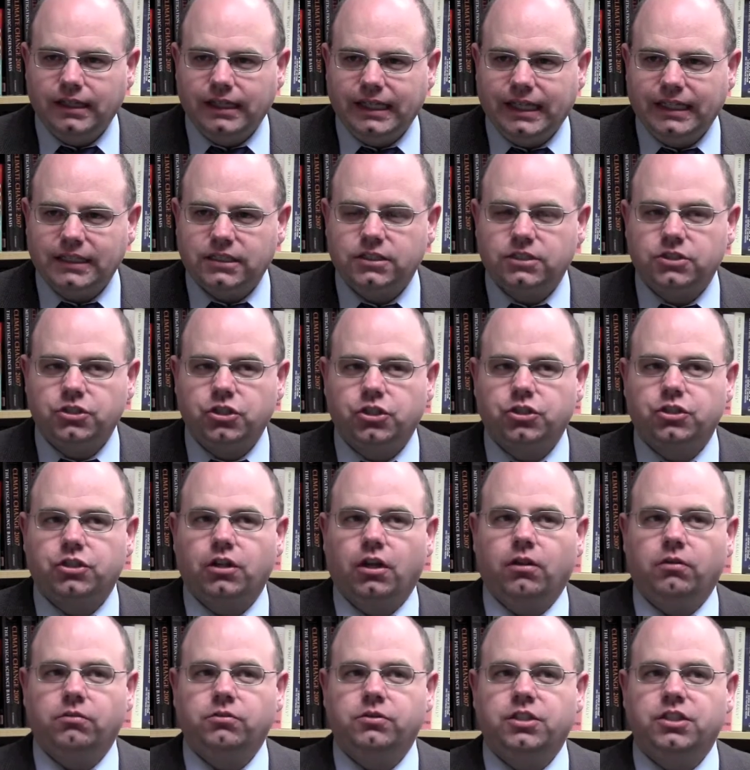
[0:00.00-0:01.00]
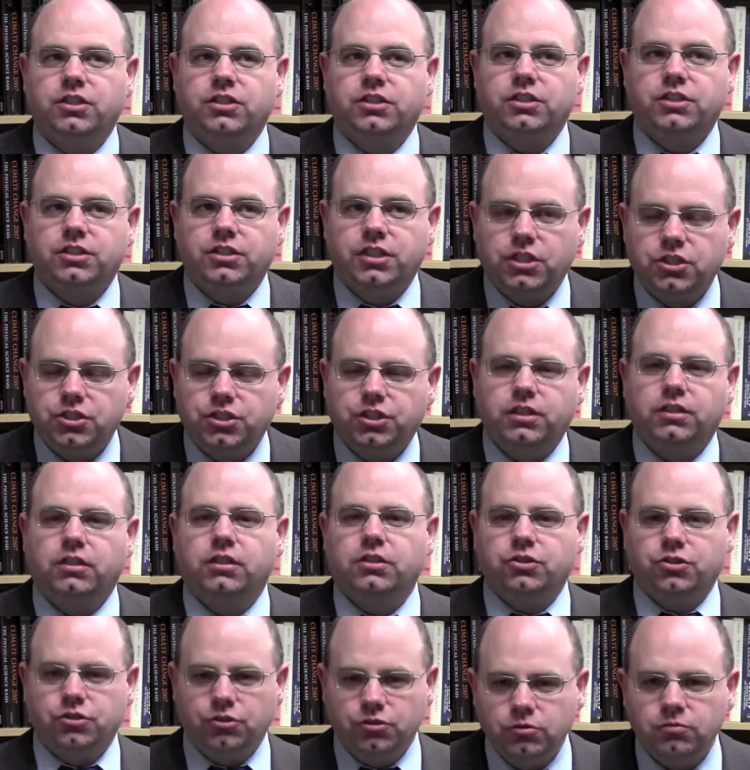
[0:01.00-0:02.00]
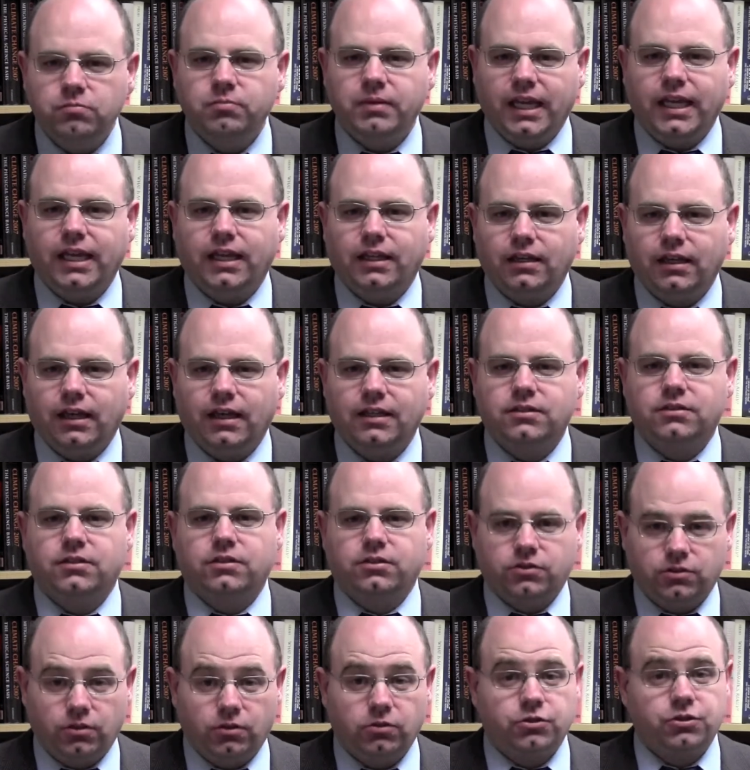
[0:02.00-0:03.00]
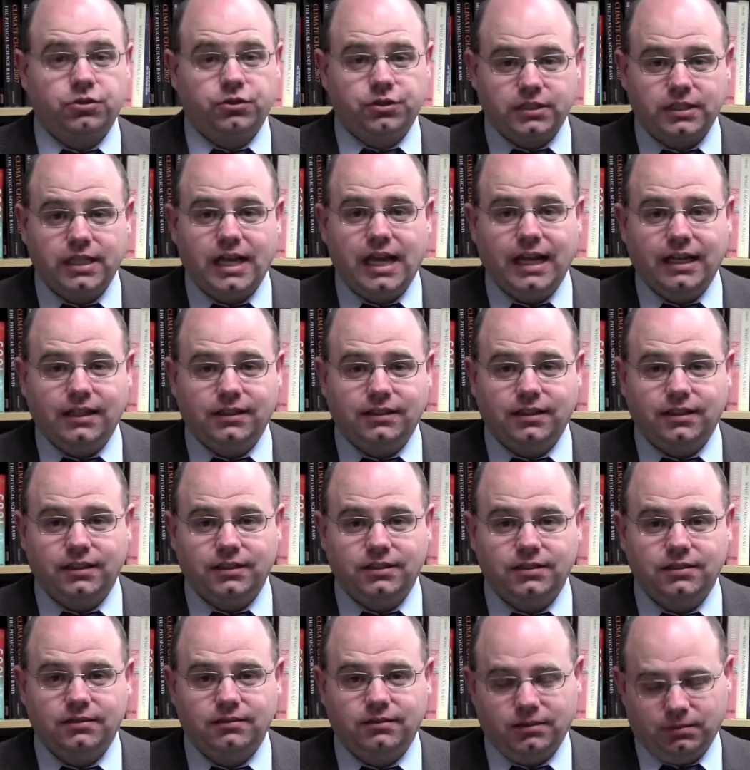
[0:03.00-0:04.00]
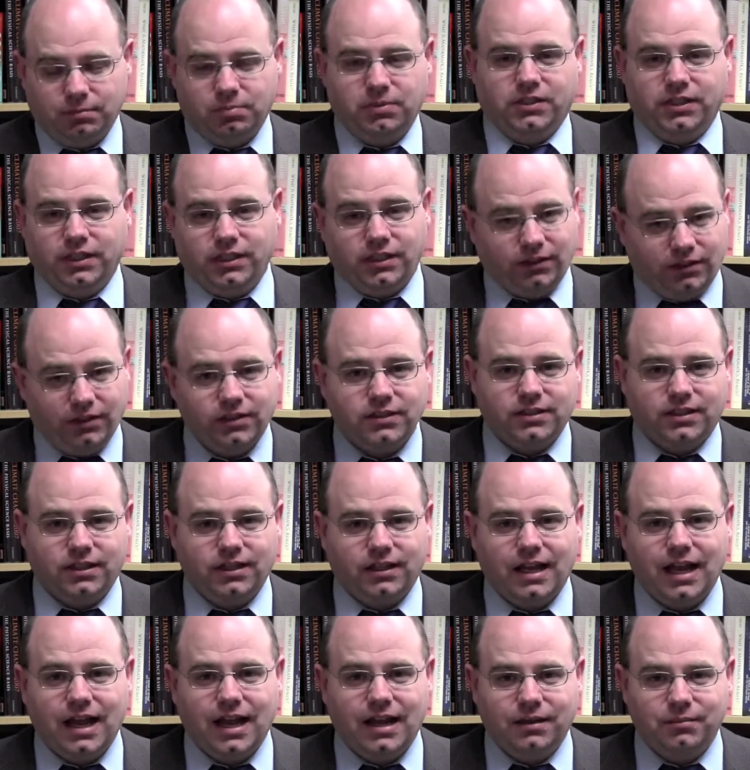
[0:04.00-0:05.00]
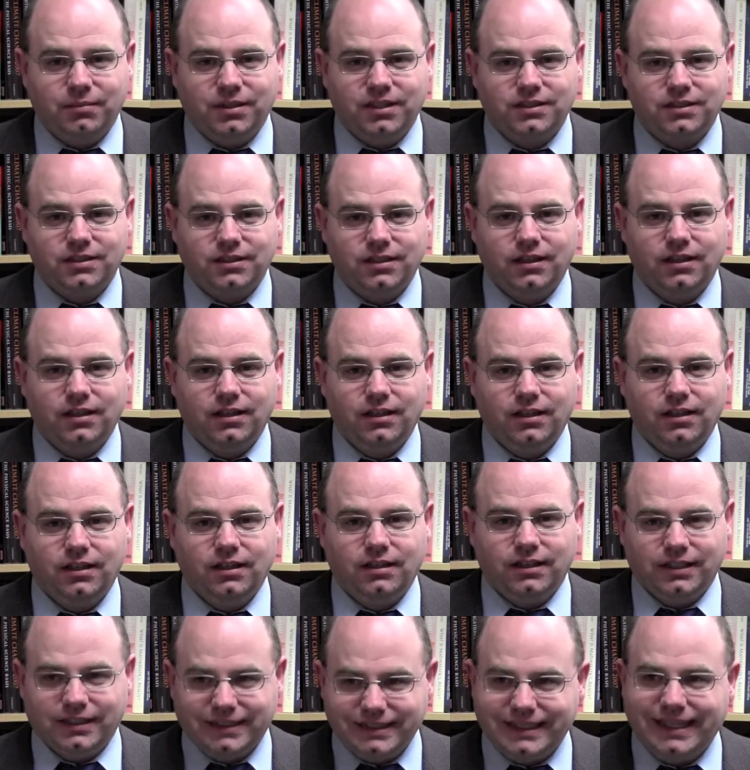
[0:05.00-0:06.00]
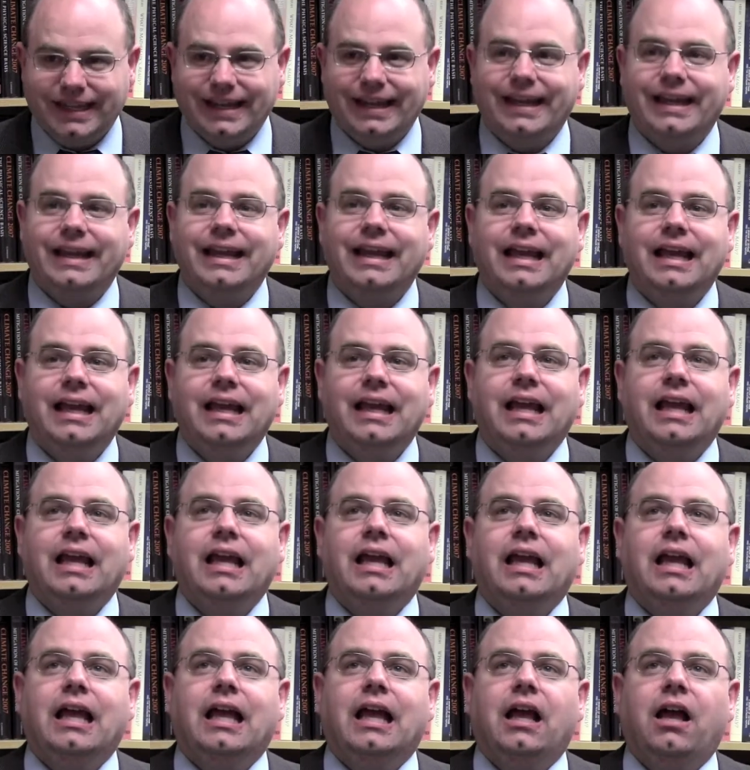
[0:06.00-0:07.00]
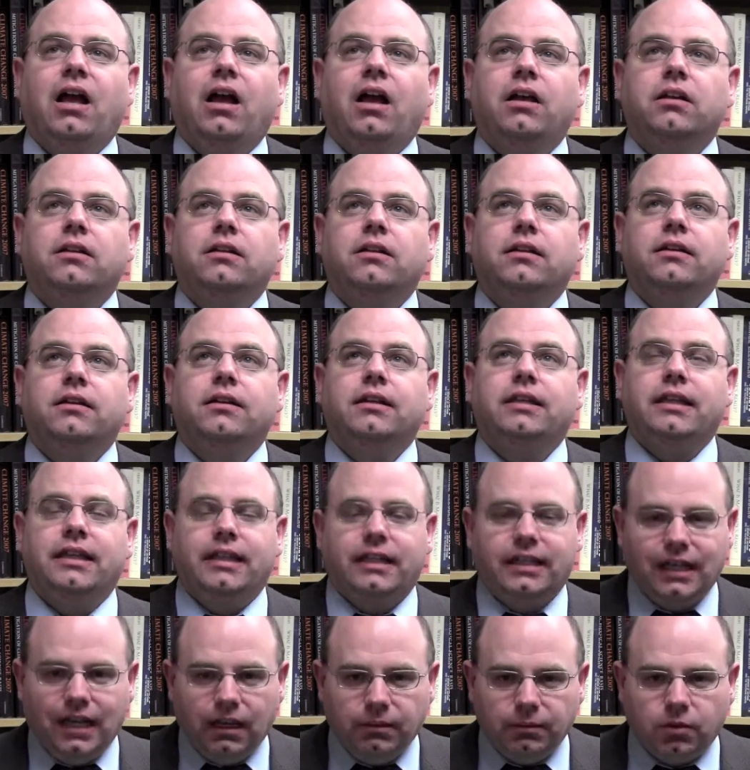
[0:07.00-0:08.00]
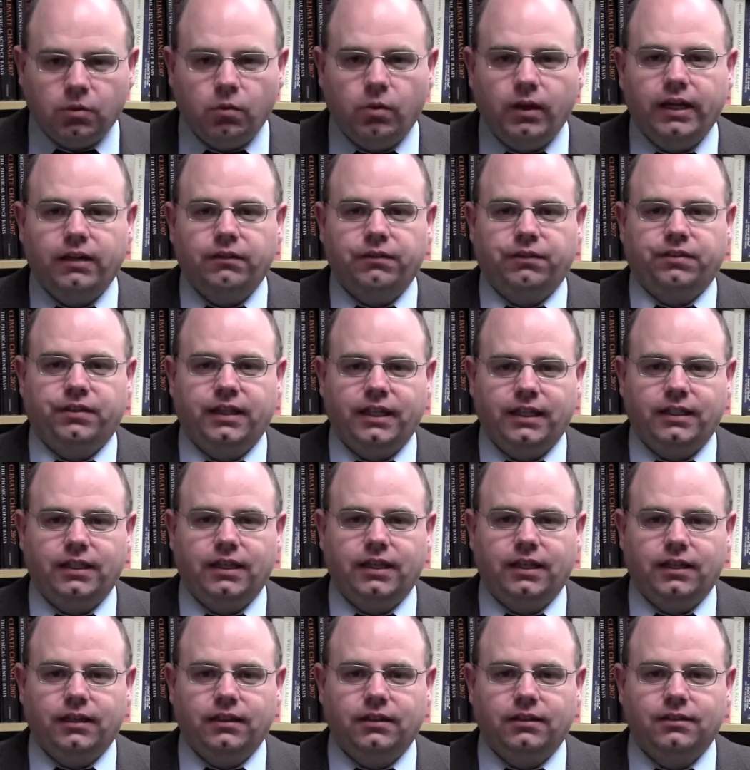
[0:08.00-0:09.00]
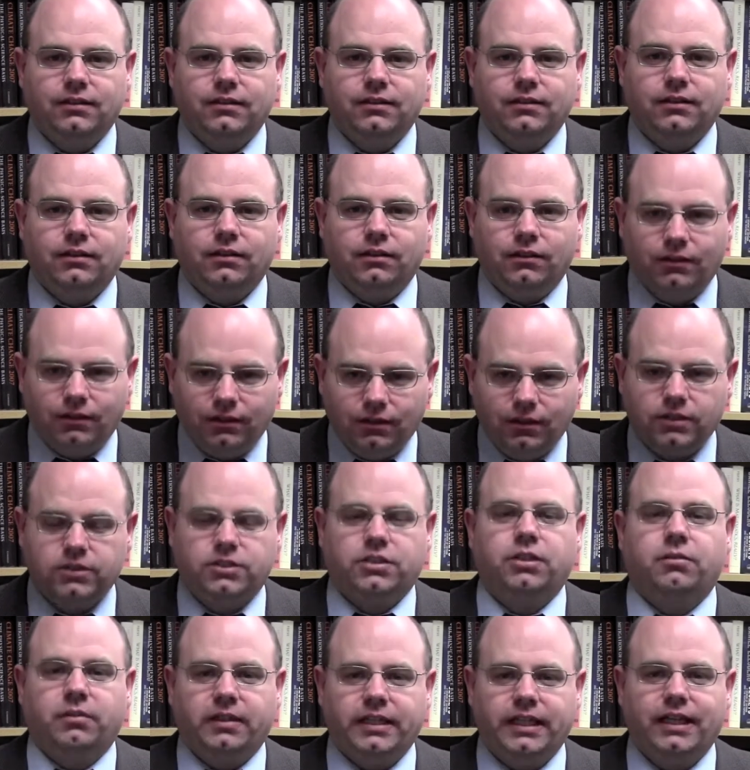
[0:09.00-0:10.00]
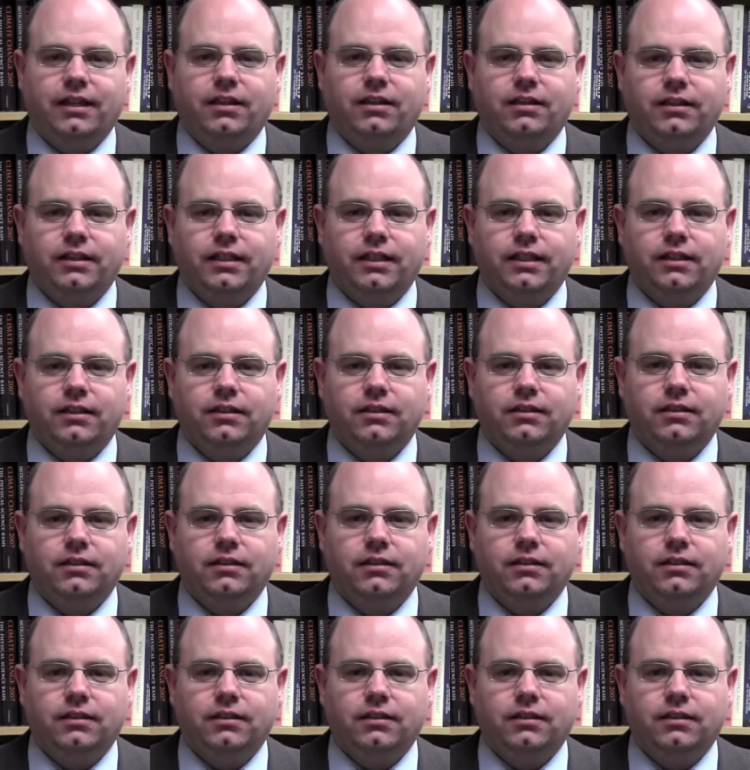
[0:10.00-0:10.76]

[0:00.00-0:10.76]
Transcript: It's just a decision that you make as the social scientist, in particular as an economist, to say the economic way of thinking looks at reality